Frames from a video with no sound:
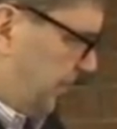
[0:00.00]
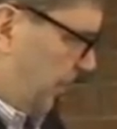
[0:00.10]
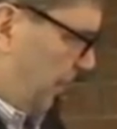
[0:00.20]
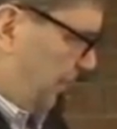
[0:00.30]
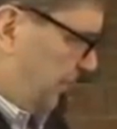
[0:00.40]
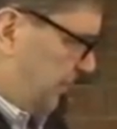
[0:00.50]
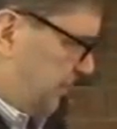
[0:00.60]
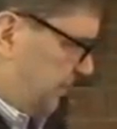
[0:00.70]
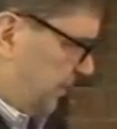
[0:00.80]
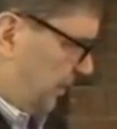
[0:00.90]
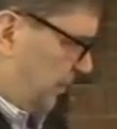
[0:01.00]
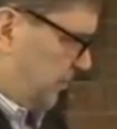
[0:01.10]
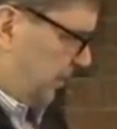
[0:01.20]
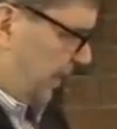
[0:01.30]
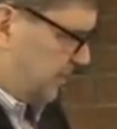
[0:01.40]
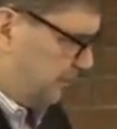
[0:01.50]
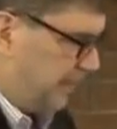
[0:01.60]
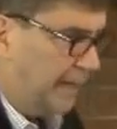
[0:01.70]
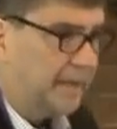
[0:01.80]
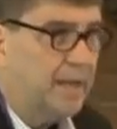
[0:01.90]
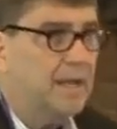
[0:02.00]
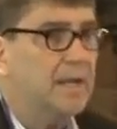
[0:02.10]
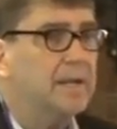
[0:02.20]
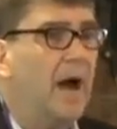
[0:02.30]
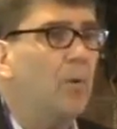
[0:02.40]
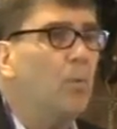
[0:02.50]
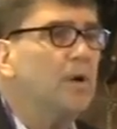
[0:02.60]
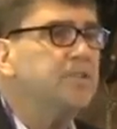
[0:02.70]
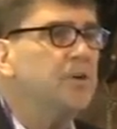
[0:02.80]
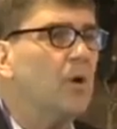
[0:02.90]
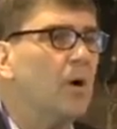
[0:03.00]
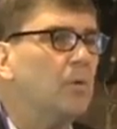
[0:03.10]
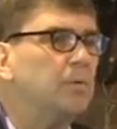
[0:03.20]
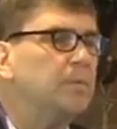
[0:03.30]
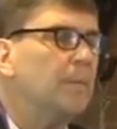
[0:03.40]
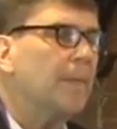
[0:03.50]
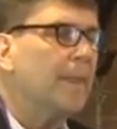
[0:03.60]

The author is, owns the I S B N. Now, once you own,